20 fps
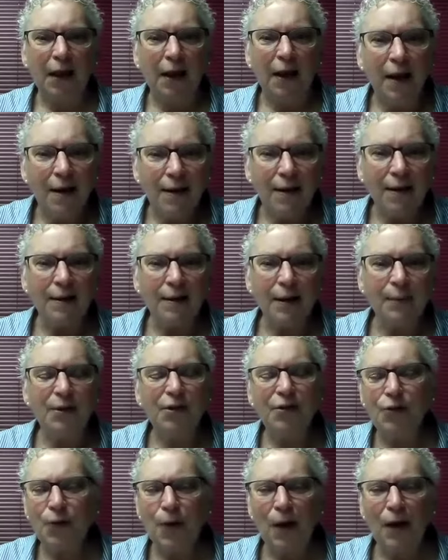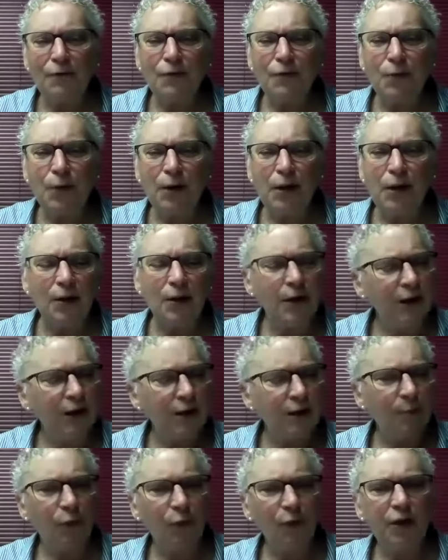Yeah, I mean, so often we look
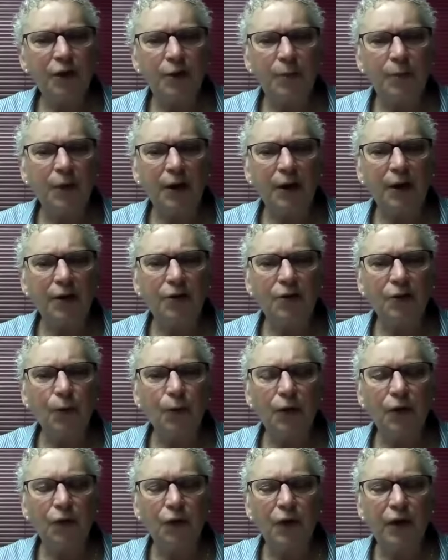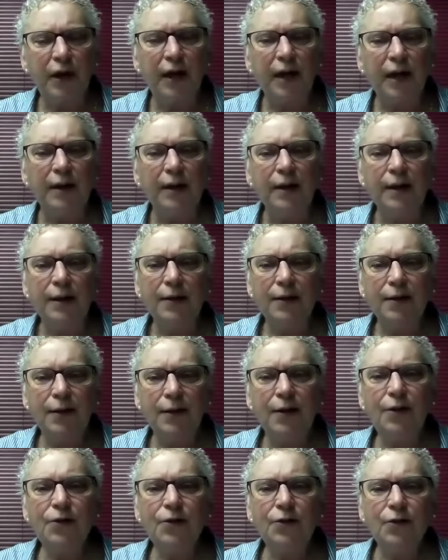at the printed page and we forget
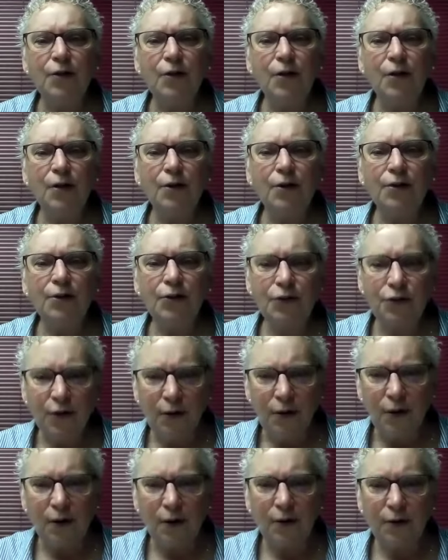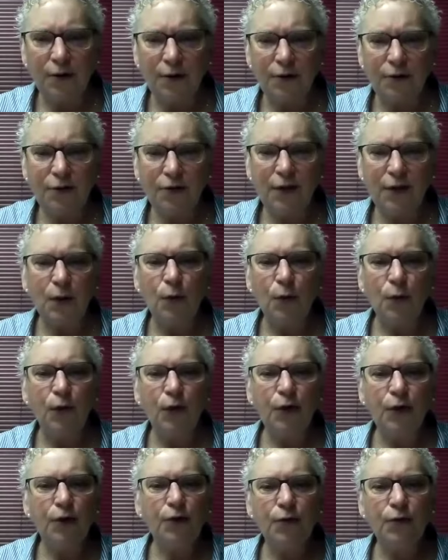these are songs that were
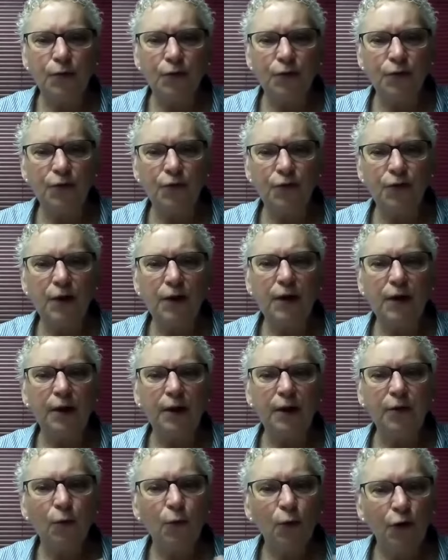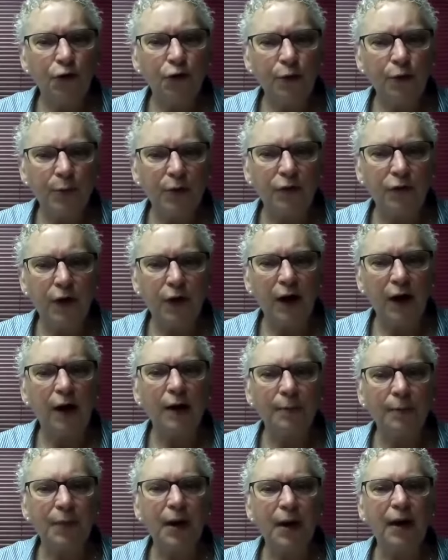used in the worship of
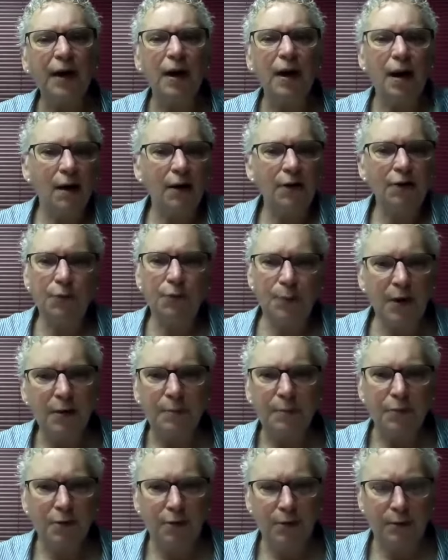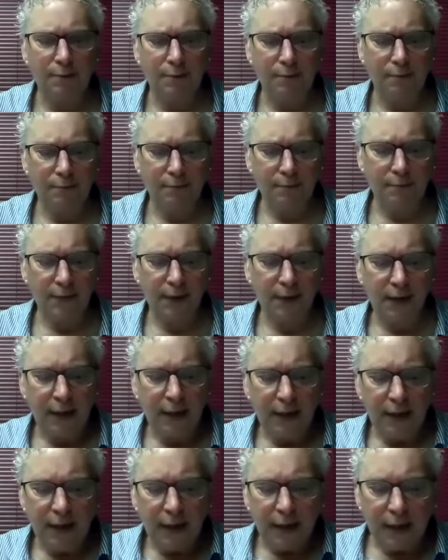God by God's people.
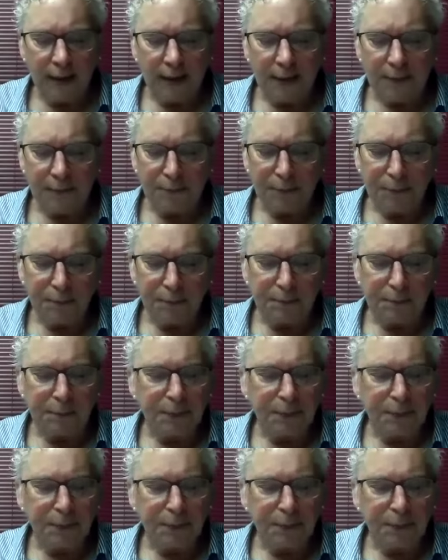To